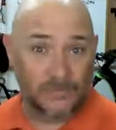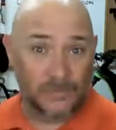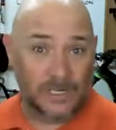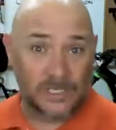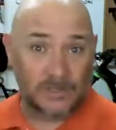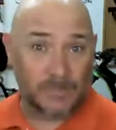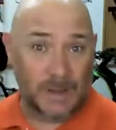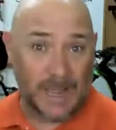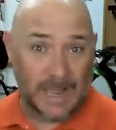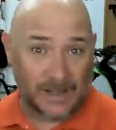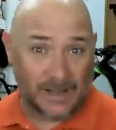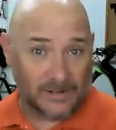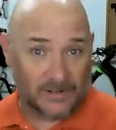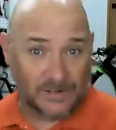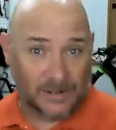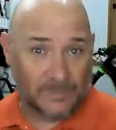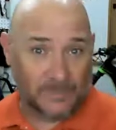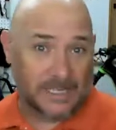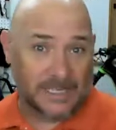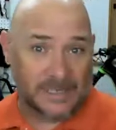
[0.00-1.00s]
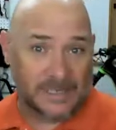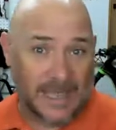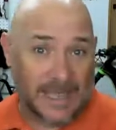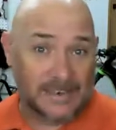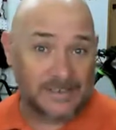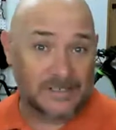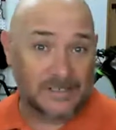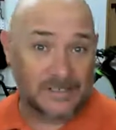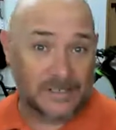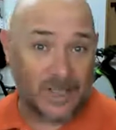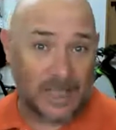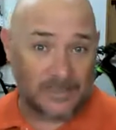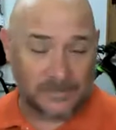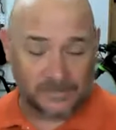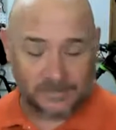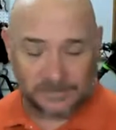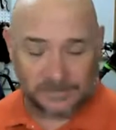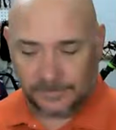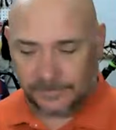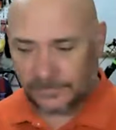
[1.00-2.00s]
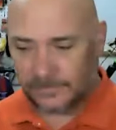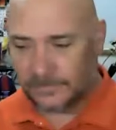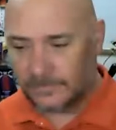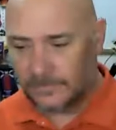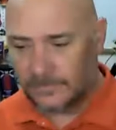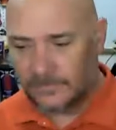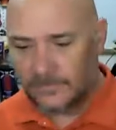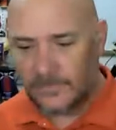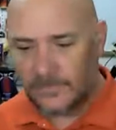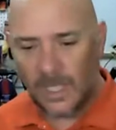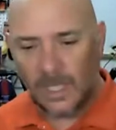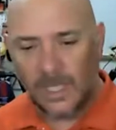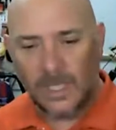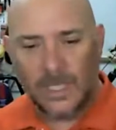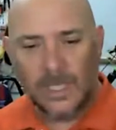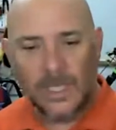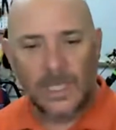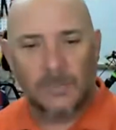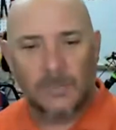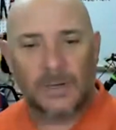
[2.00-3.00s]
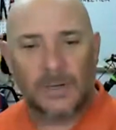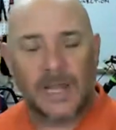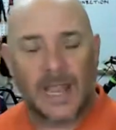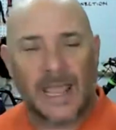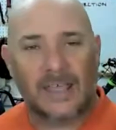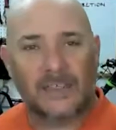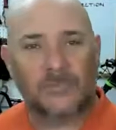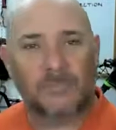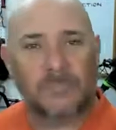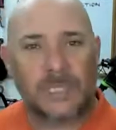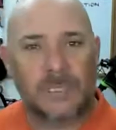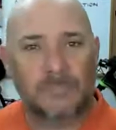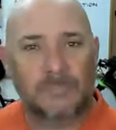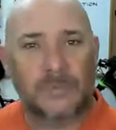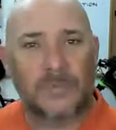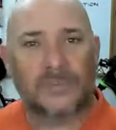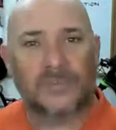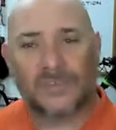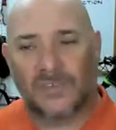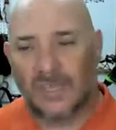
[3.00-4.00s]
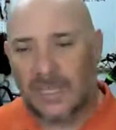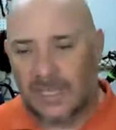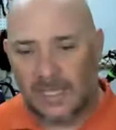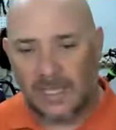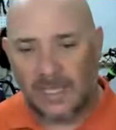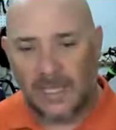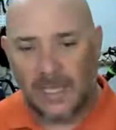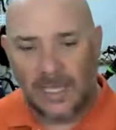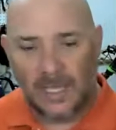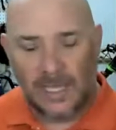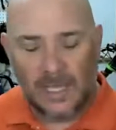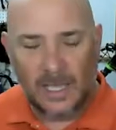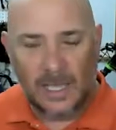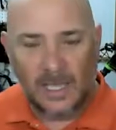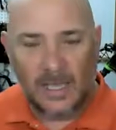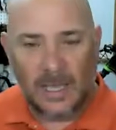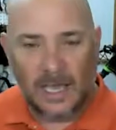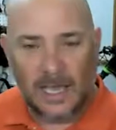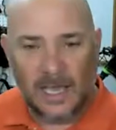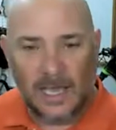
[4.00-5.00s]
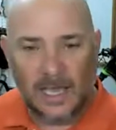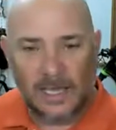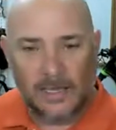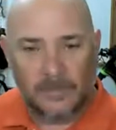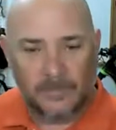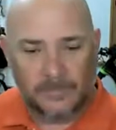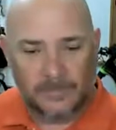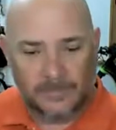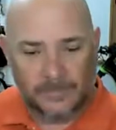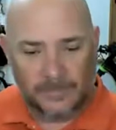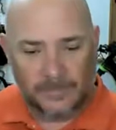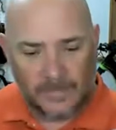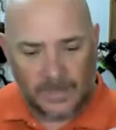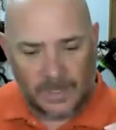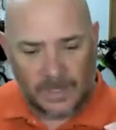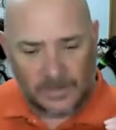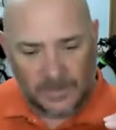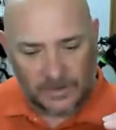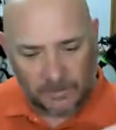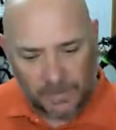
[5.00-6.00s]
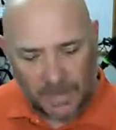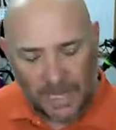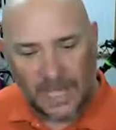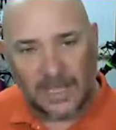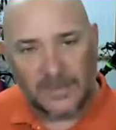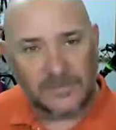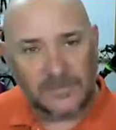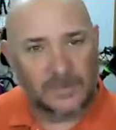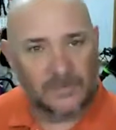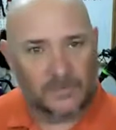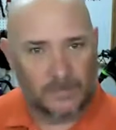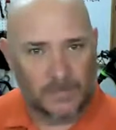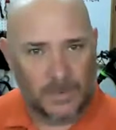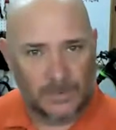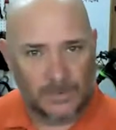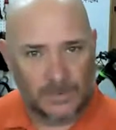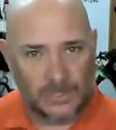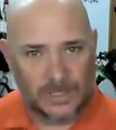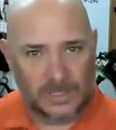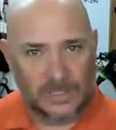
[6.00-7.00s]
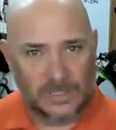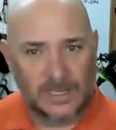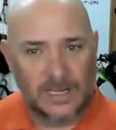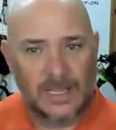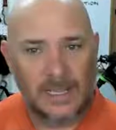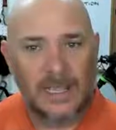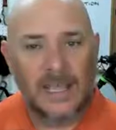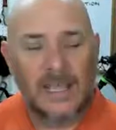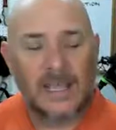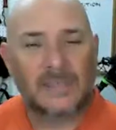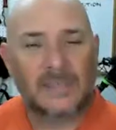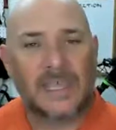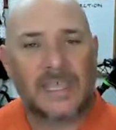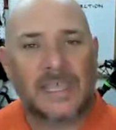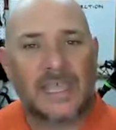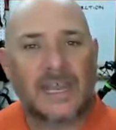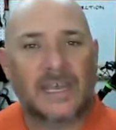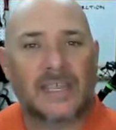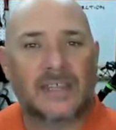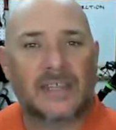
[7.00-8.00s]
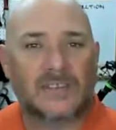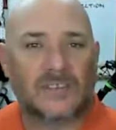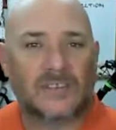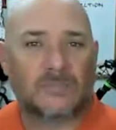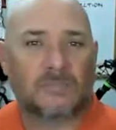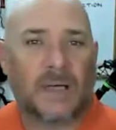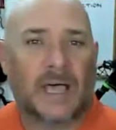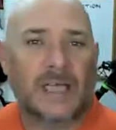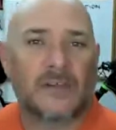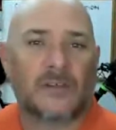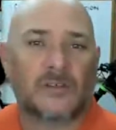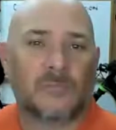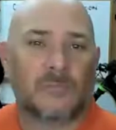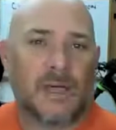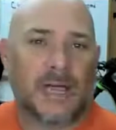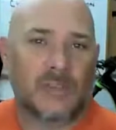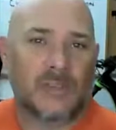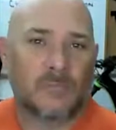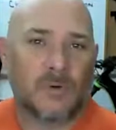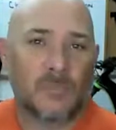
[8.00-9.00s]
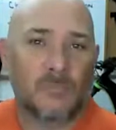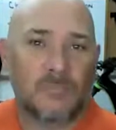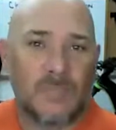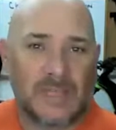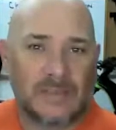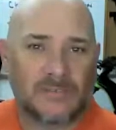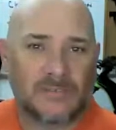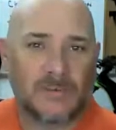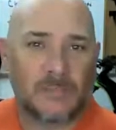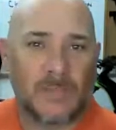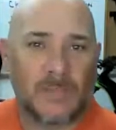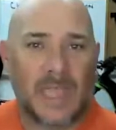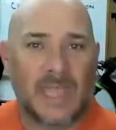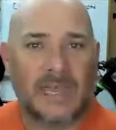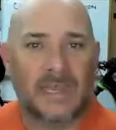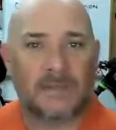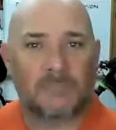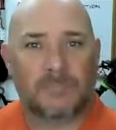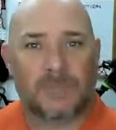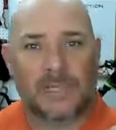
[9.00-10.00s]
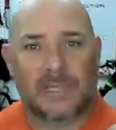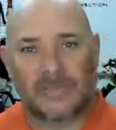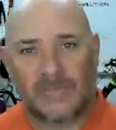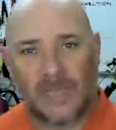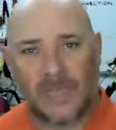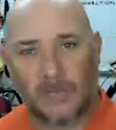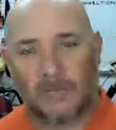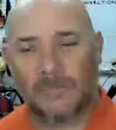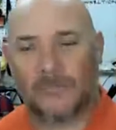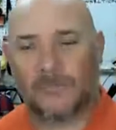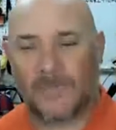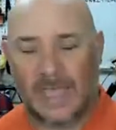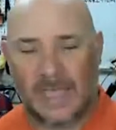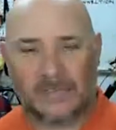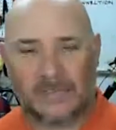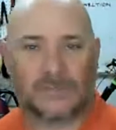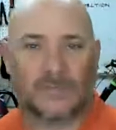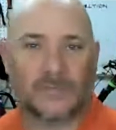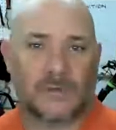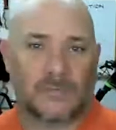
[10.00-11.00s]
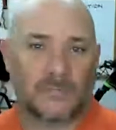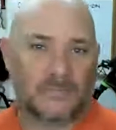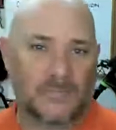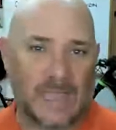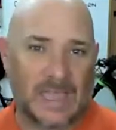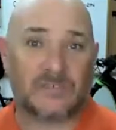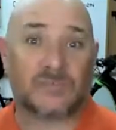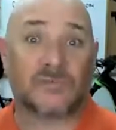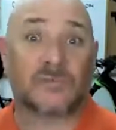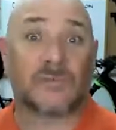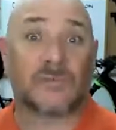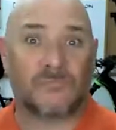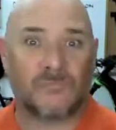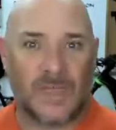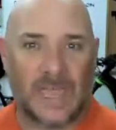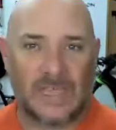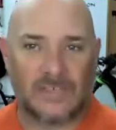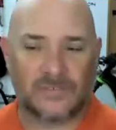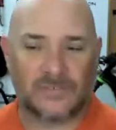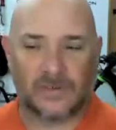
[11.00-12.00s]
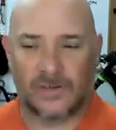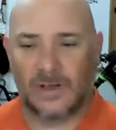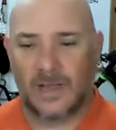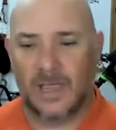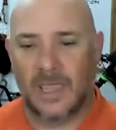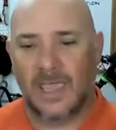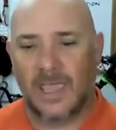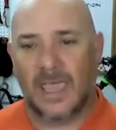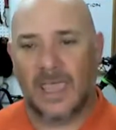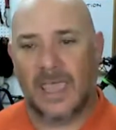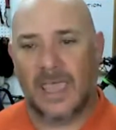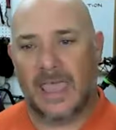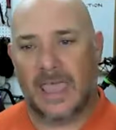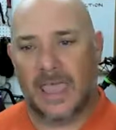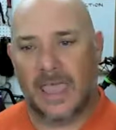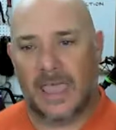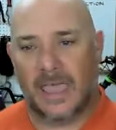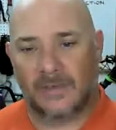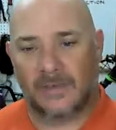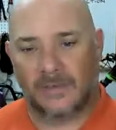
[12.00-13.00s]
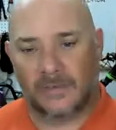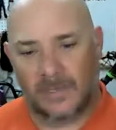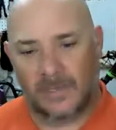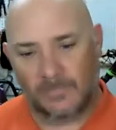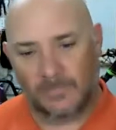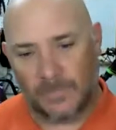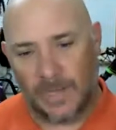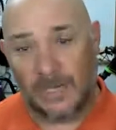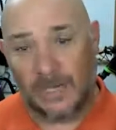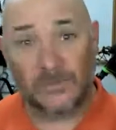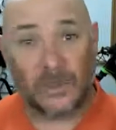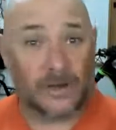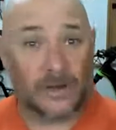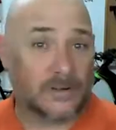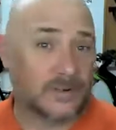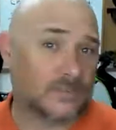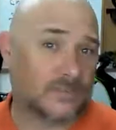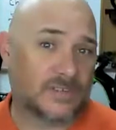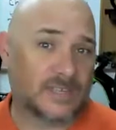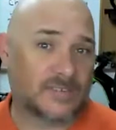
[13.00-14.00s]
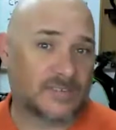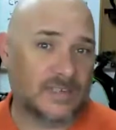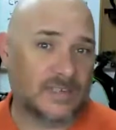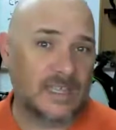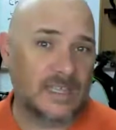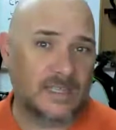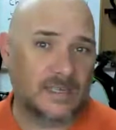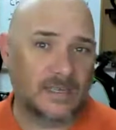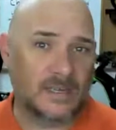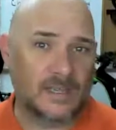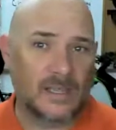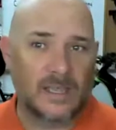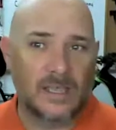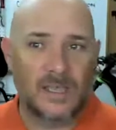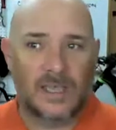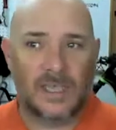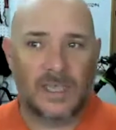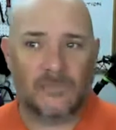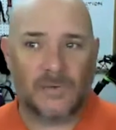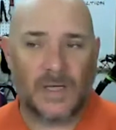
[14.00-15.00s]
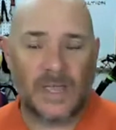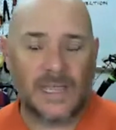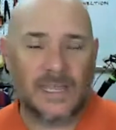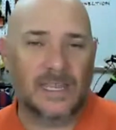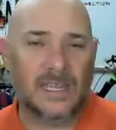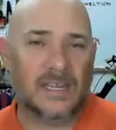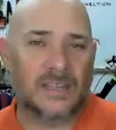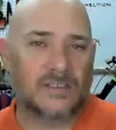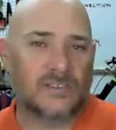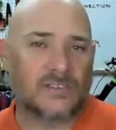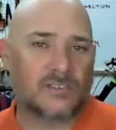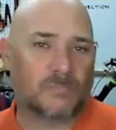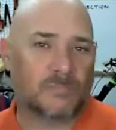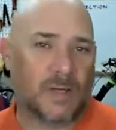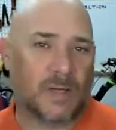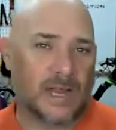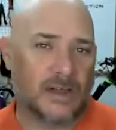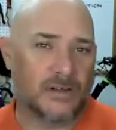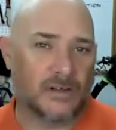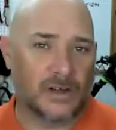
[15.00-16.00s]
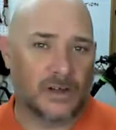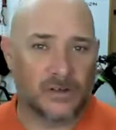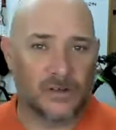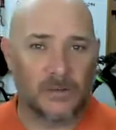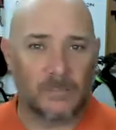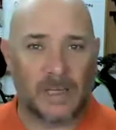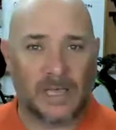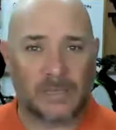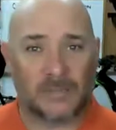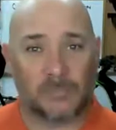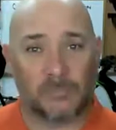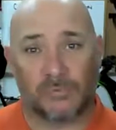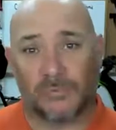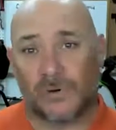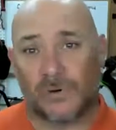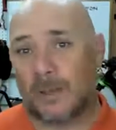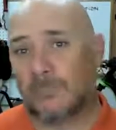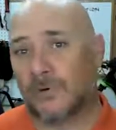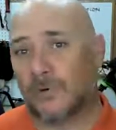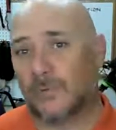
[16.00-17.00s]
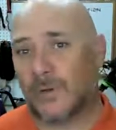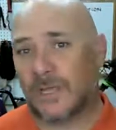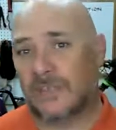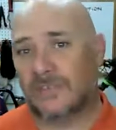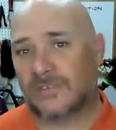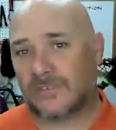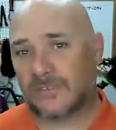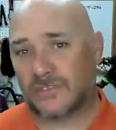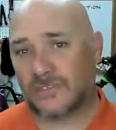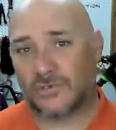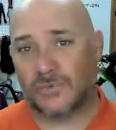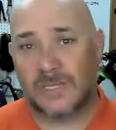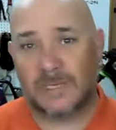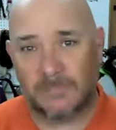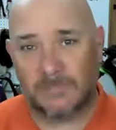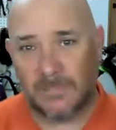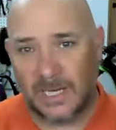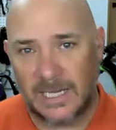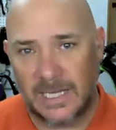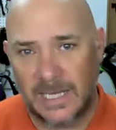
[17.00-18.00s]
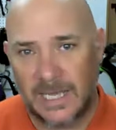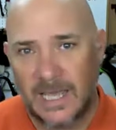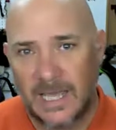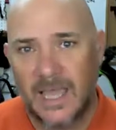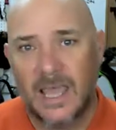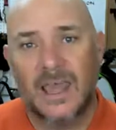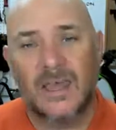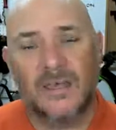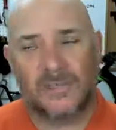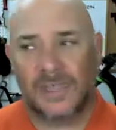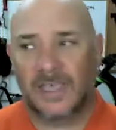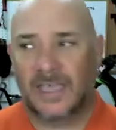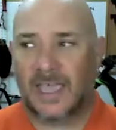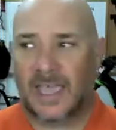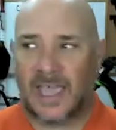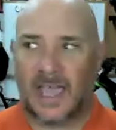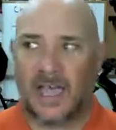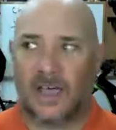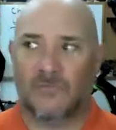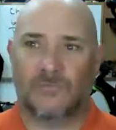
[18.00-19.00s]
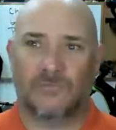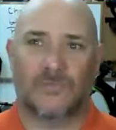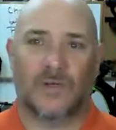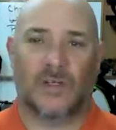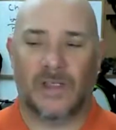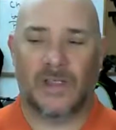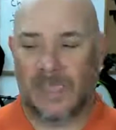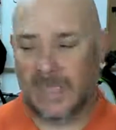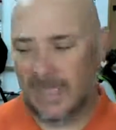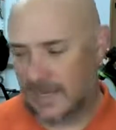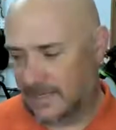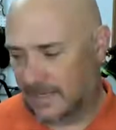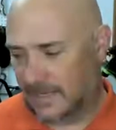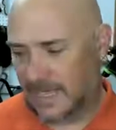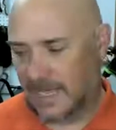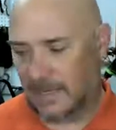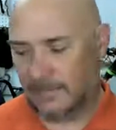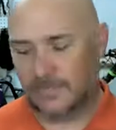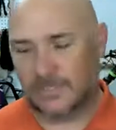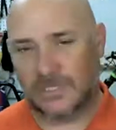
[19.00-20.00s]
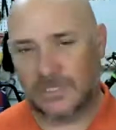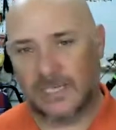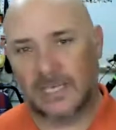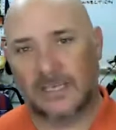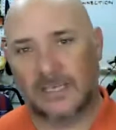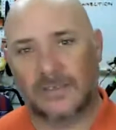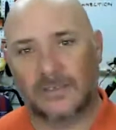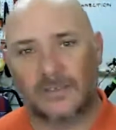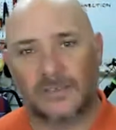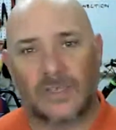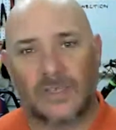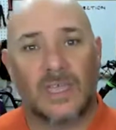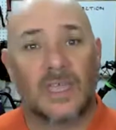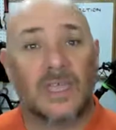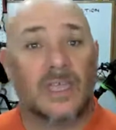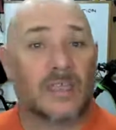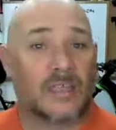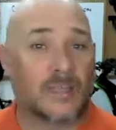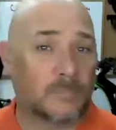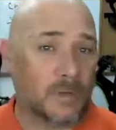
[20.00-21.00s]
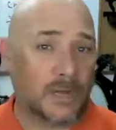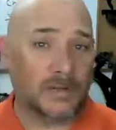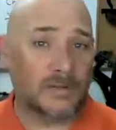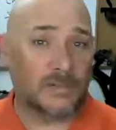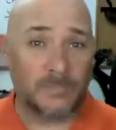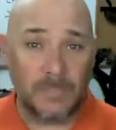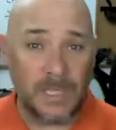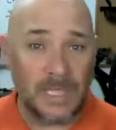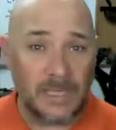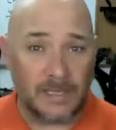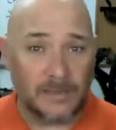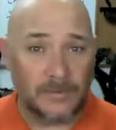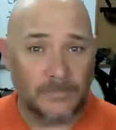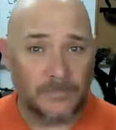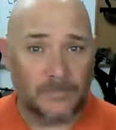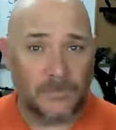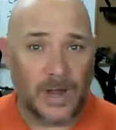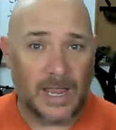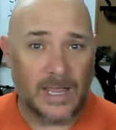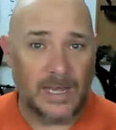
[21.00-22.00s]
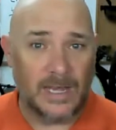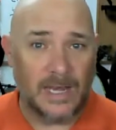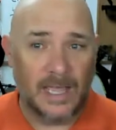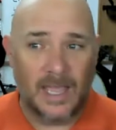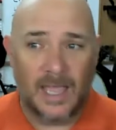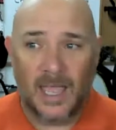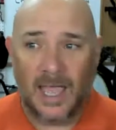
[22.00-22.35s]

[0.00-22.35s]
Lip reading: Ridgeback or something like that. She's awesome. But as people see this positive motion, they get inspired by the momentum, and it picks up faster and faster and faster. And my daughter's 16. If I can inspire her about the proper ways to treat money, think of how far ahead of the game she is compared to me, right?